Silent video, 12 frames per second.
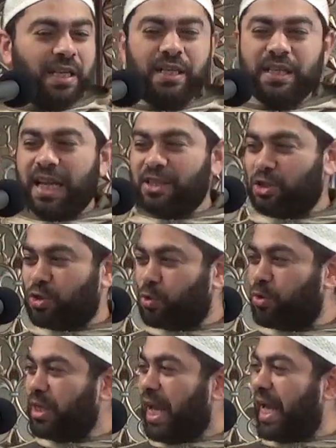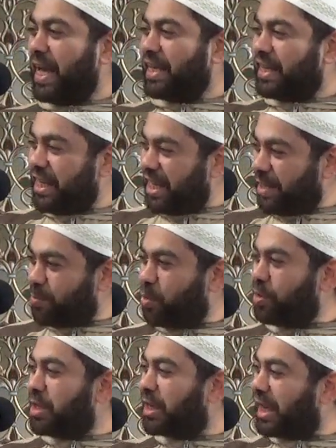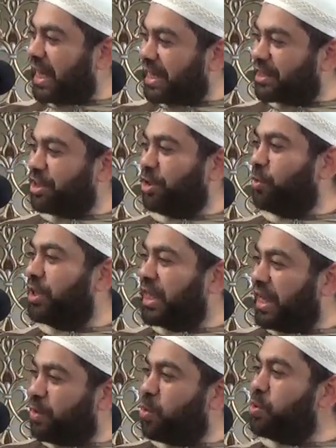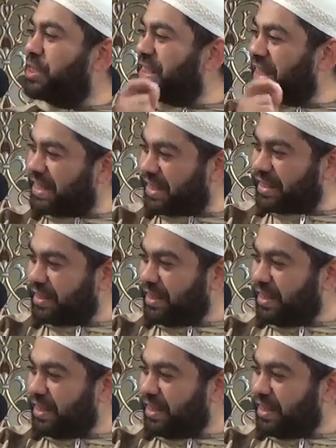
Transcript: Nassun Hakimun Qati'un Lahu Sir.